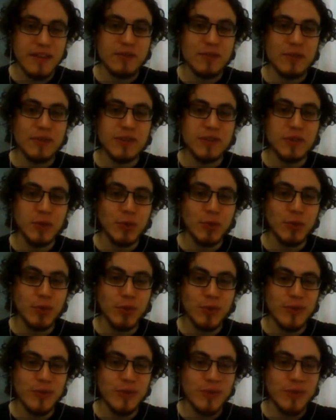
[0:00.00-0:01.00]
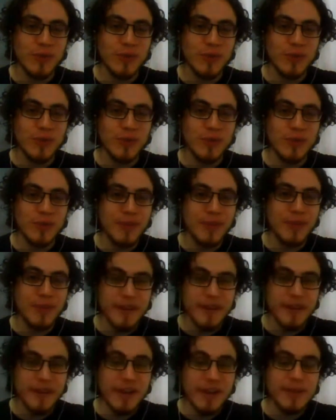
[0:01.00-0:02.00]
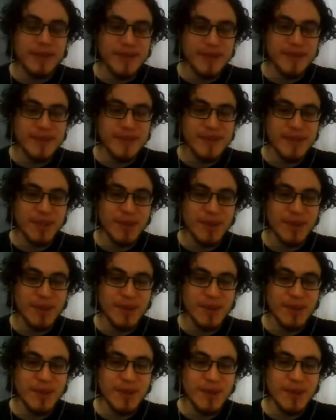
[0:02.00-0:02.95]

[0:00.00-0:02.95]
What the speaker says: Every 2 or 3 years or so,